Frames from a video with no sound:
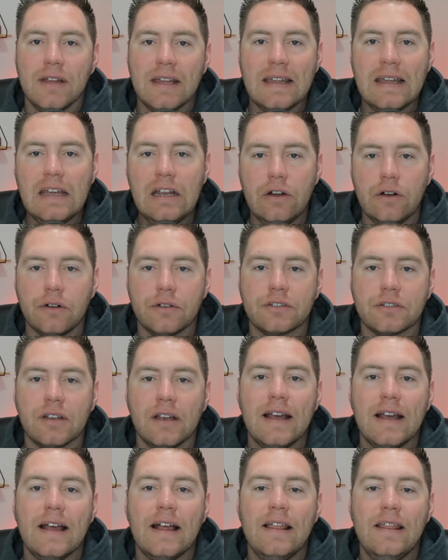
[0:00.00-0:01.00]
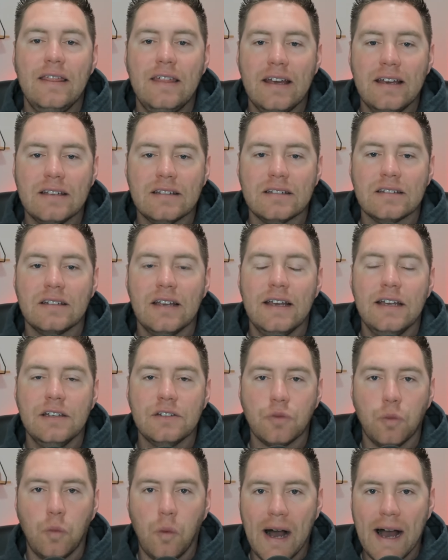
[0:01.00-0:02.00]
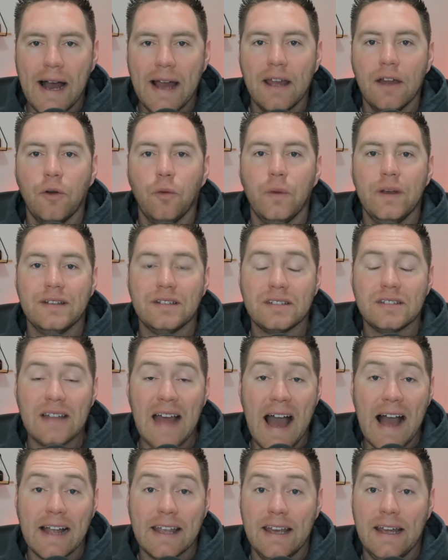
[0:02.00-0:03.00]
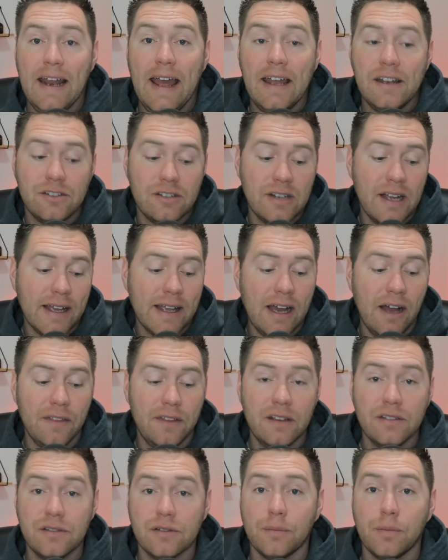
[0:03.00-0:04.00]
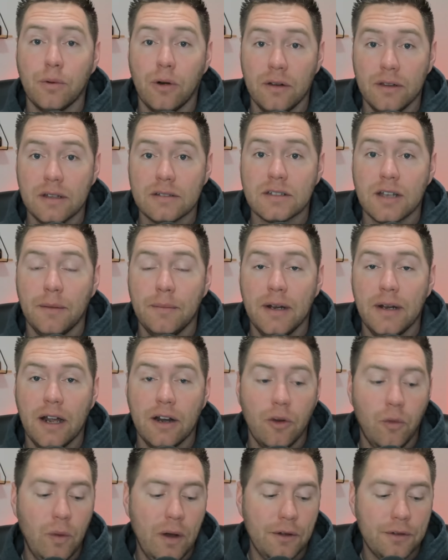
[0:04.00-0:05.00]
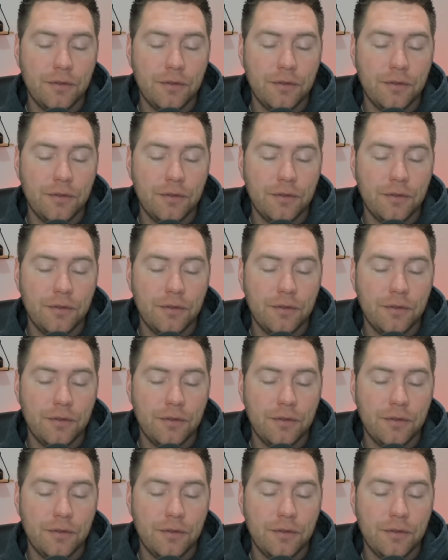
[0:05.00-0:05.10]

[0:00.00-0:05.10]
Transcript: years. This is why we stack it. And check out this report that's coming out of Wells